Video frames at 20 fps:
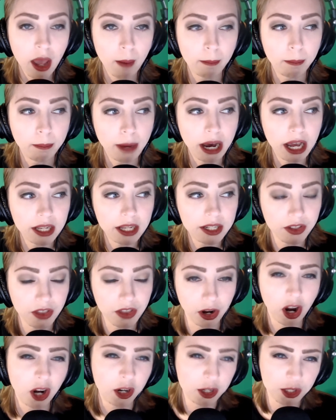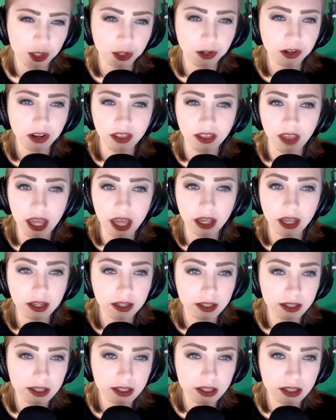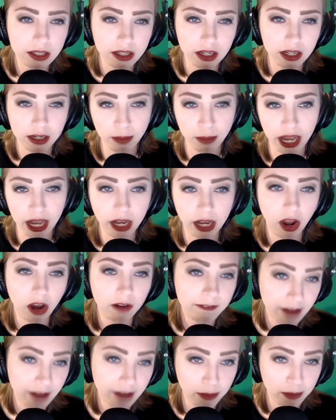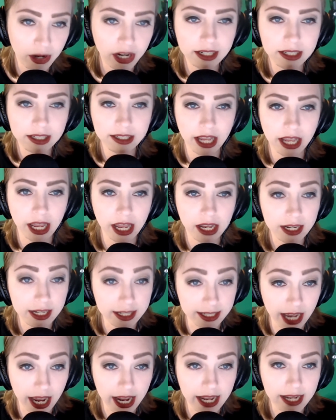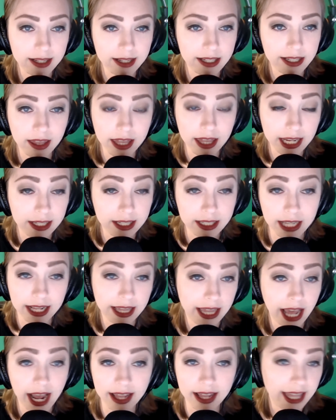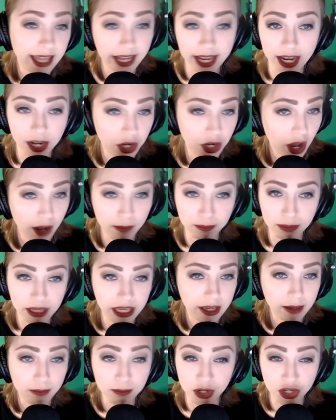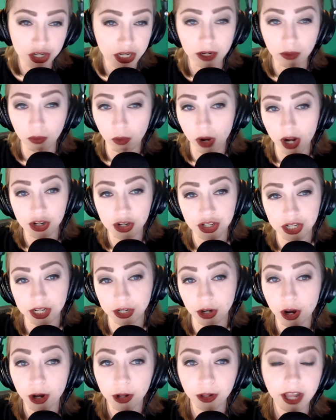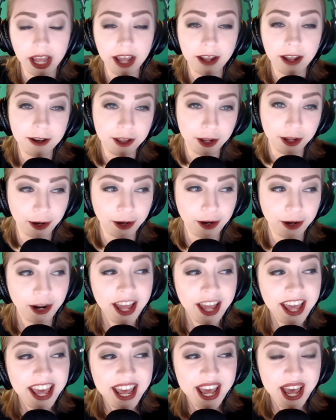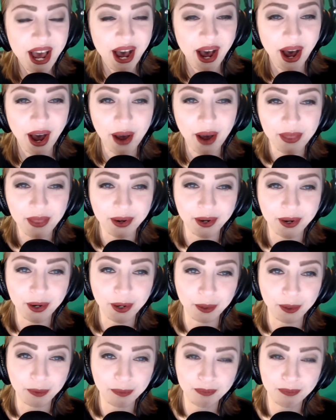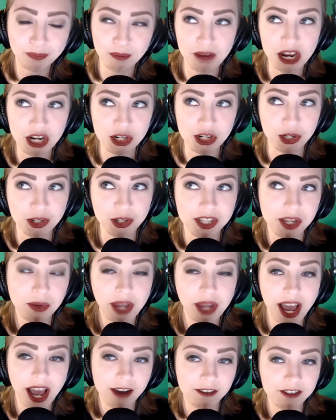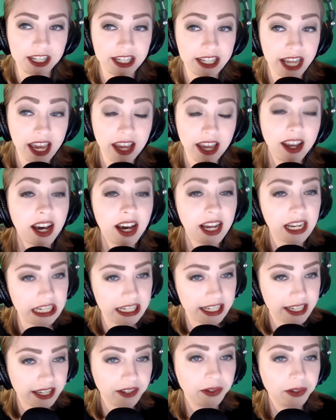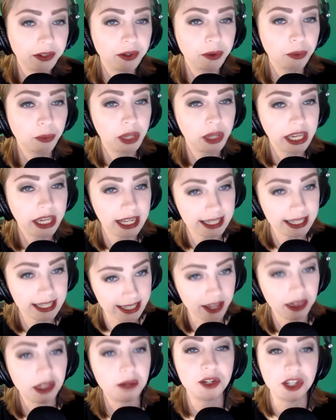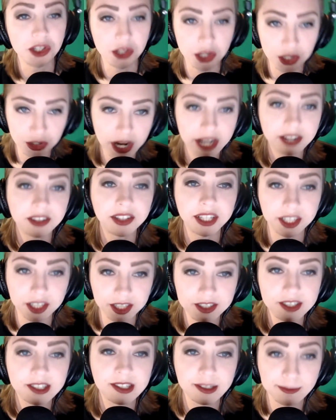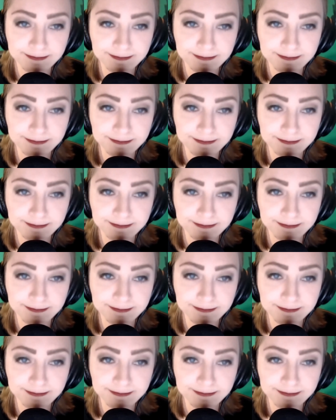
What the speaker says: but there are certain things, depending on fabrics and designs and things like that, that cannot be machine washed at all, and there are other measures that we have to take until we can send them to the dry cleaners.